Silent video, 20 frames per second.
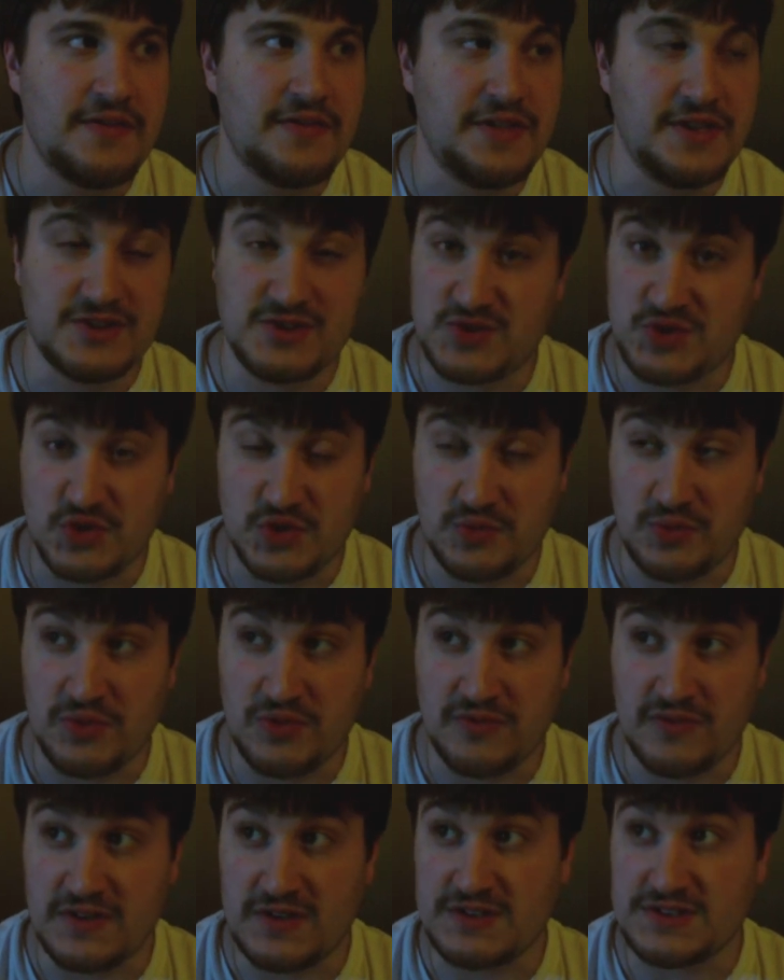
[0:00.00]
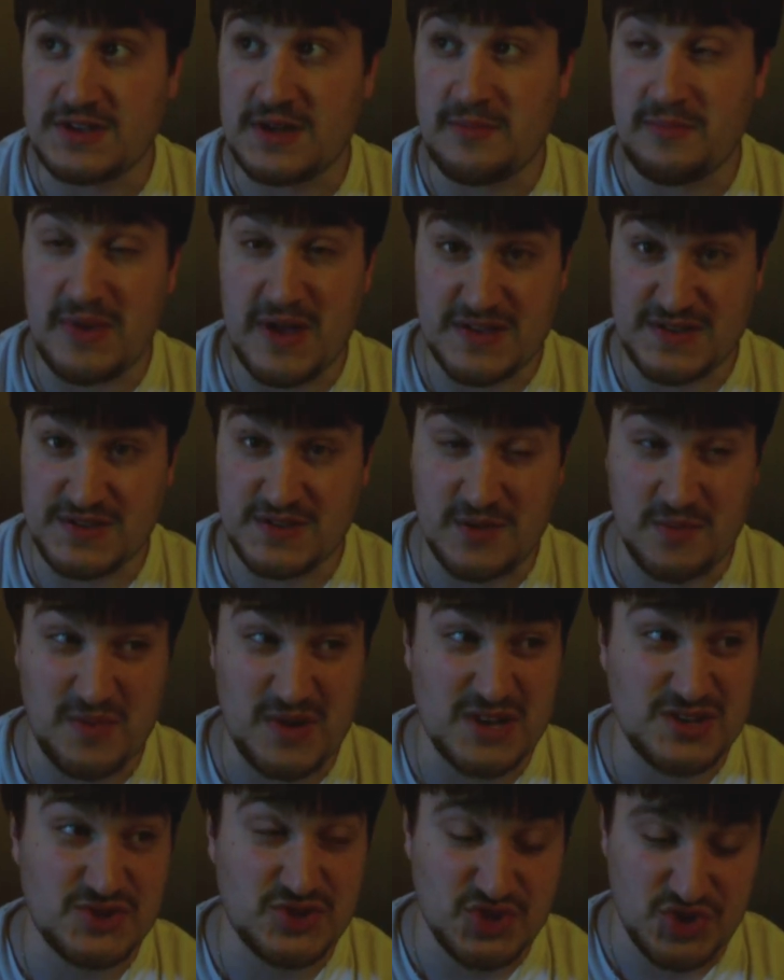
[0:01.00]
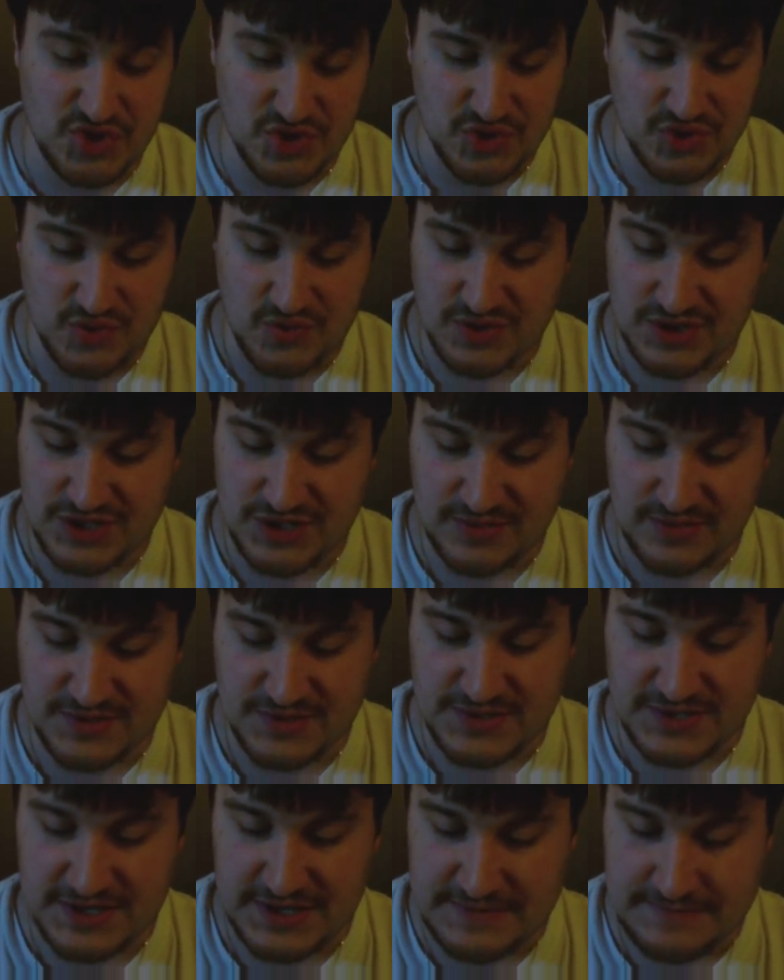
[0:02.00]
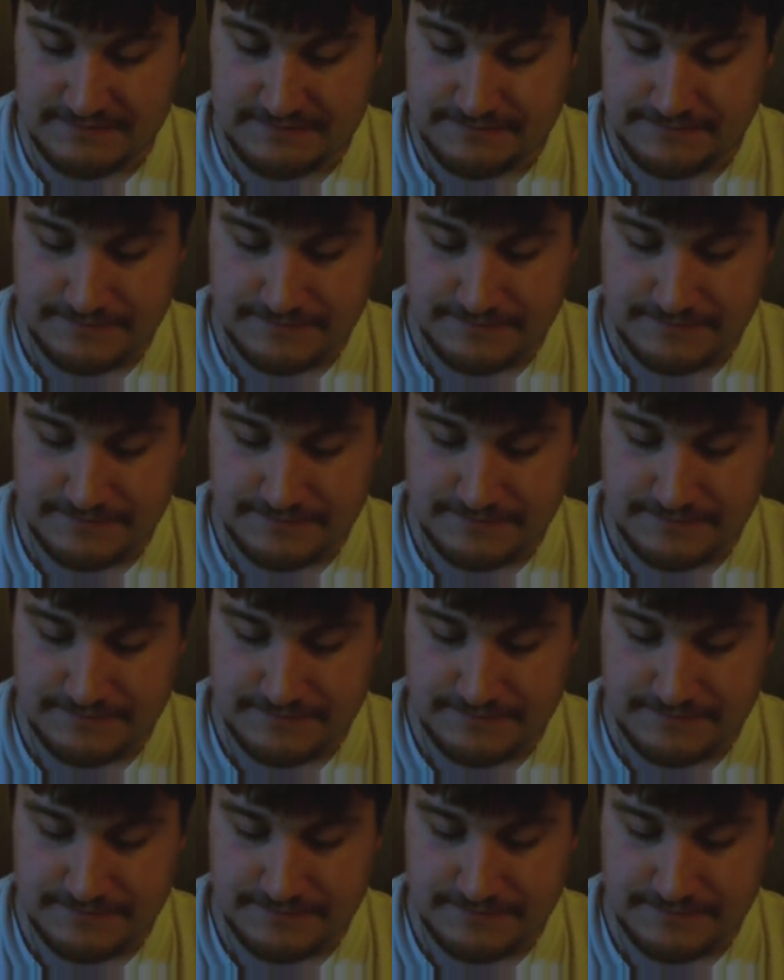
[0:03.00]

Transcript: these two movies and Best of the Best 2, which he was in.